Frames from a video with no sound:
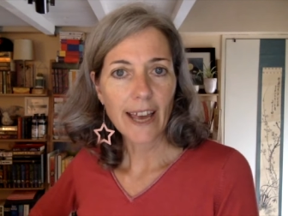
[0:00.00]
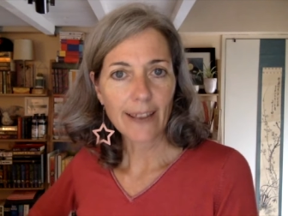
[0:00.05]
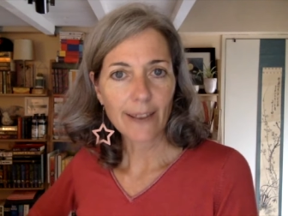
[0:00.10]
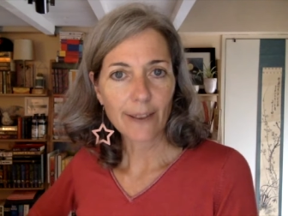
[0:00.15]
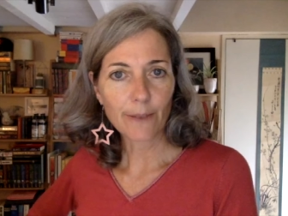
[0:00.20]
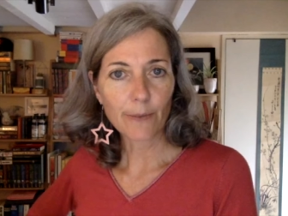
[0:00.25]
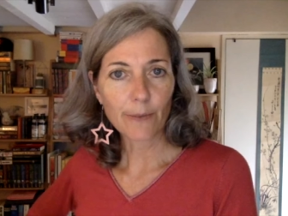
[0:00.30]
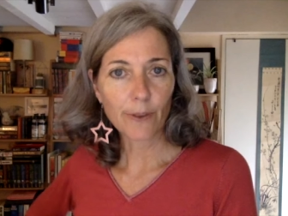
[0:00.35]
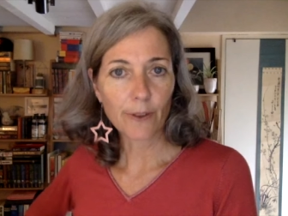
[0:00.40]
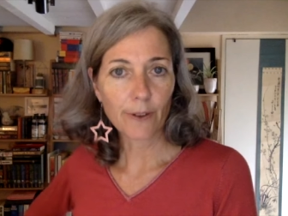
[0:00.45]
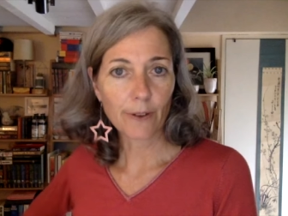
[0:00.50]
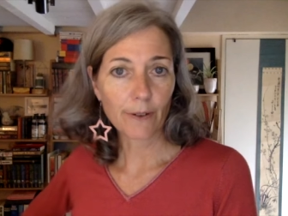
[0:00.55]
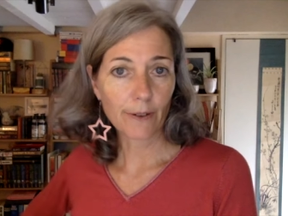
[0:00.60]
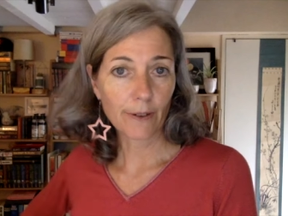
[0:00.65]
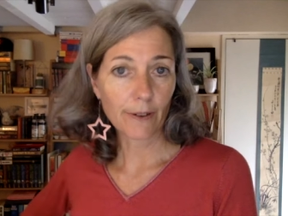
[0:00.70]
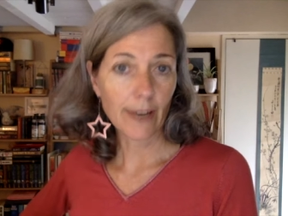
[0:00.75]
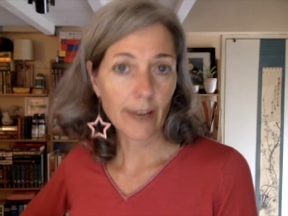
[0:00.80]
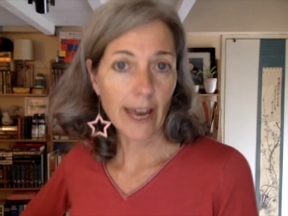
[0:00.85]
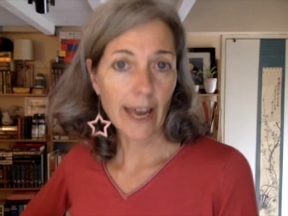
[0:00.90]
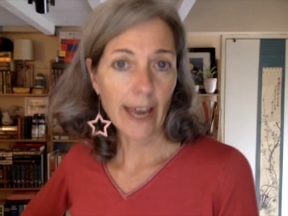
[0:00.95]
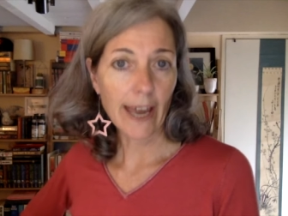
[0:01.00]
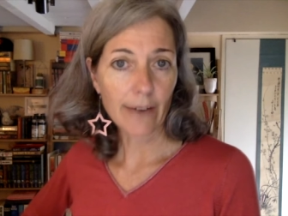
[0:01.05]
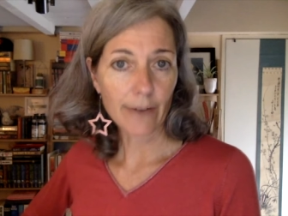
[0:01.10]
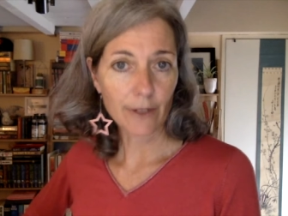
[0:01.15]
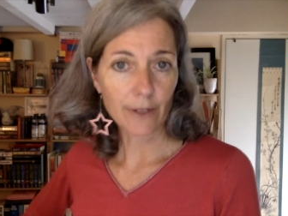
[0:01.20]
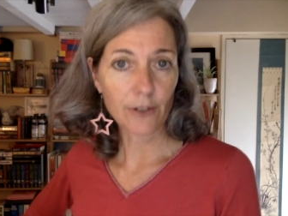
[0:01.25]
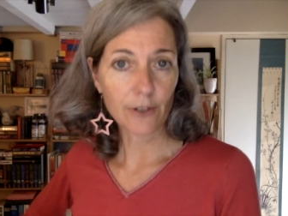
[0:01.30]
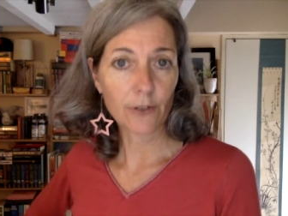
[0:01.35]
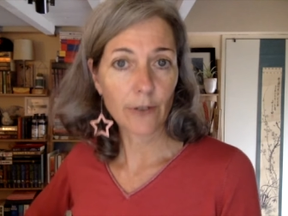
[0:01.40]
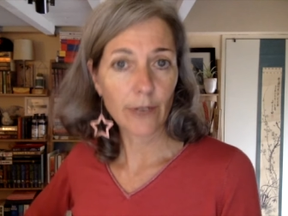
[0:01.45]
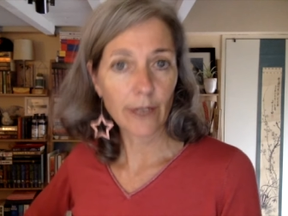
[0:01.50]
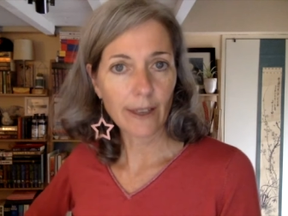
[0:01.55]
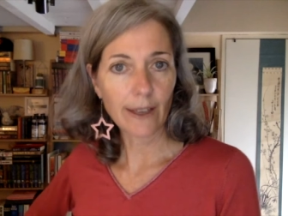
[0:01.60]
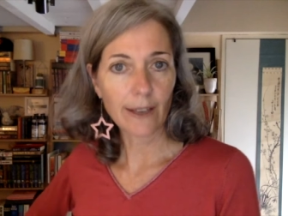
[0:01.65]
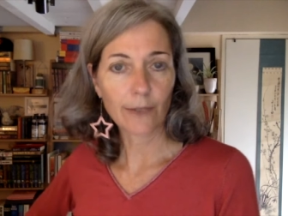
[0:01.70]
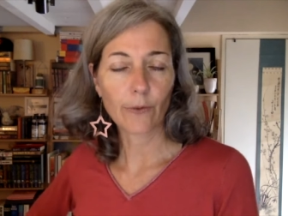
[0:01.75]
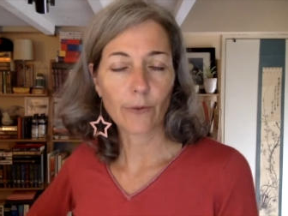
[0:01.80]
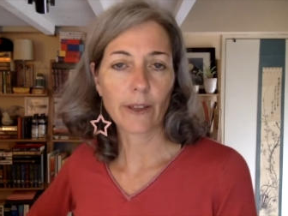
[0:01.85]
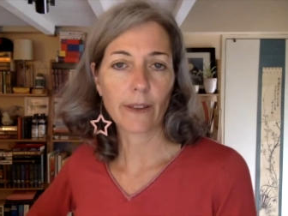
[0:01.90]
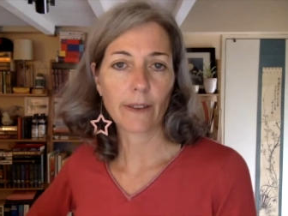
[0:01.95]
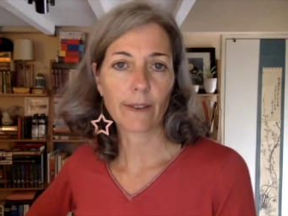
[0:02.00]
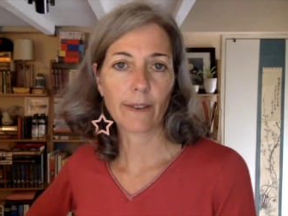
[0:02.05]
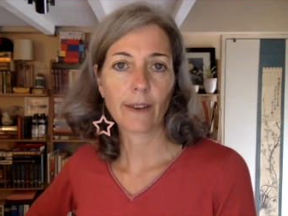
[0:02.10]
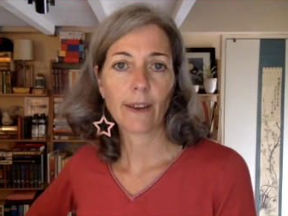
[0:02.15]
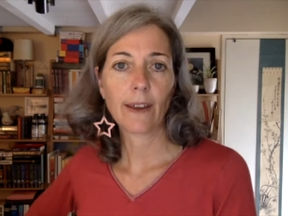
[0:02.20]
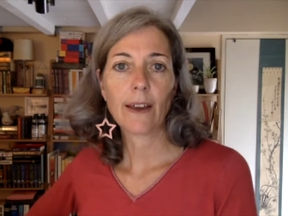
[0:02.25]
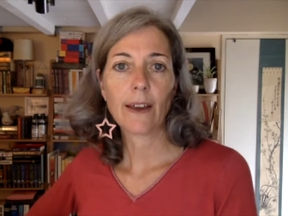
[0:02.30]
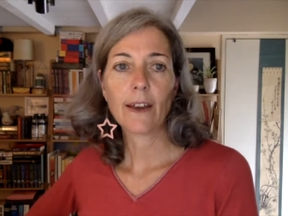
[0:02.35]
and the, the, the guy I was doing that with